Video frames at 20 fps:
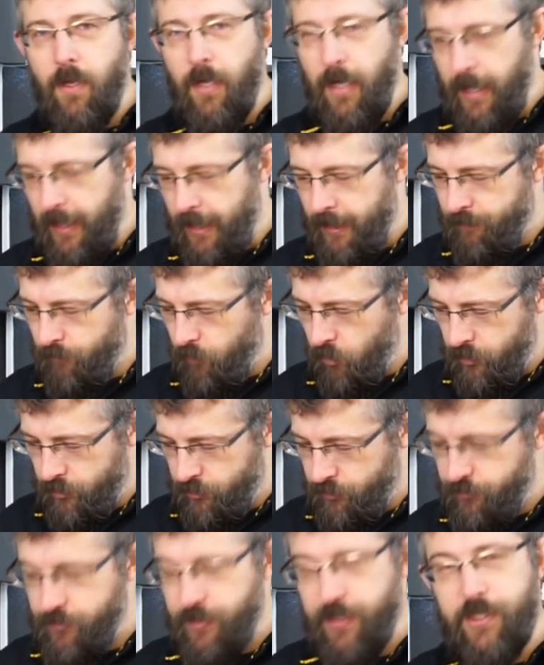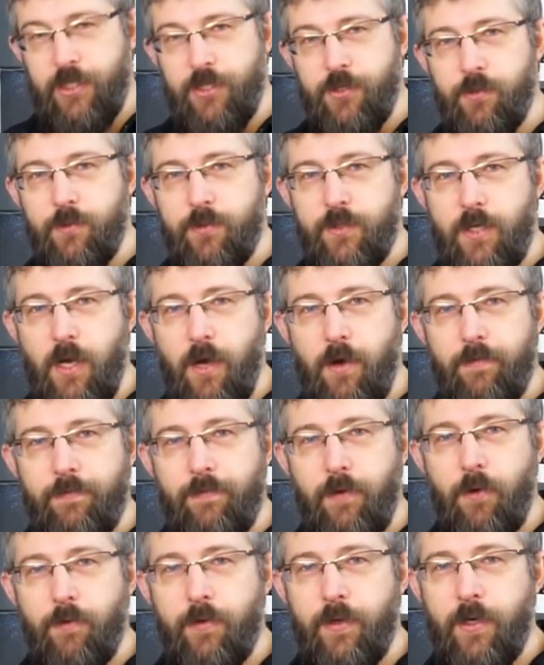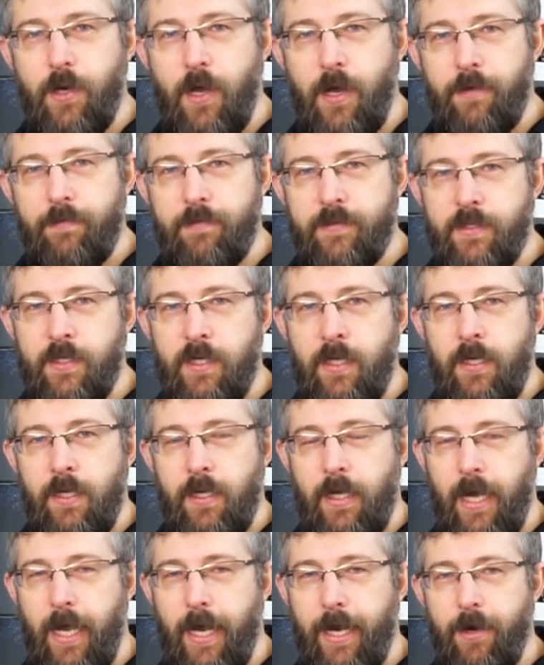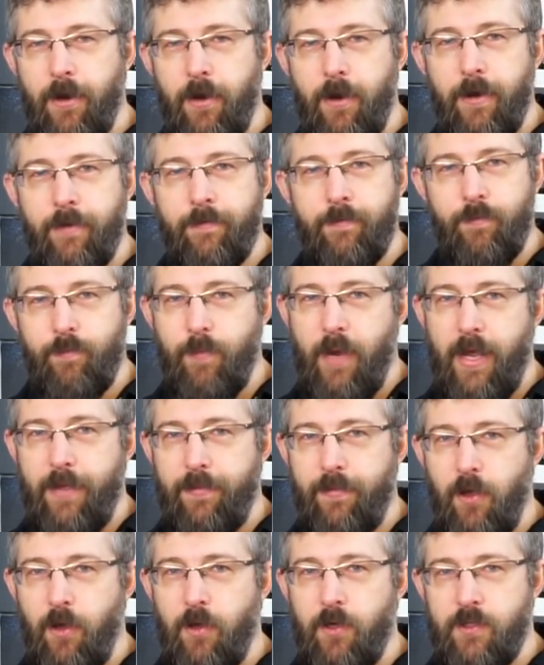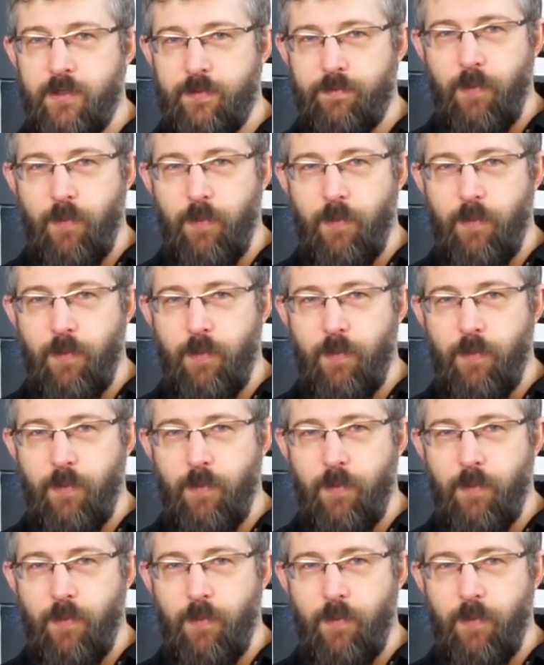more traditional style folding knives, and I've made those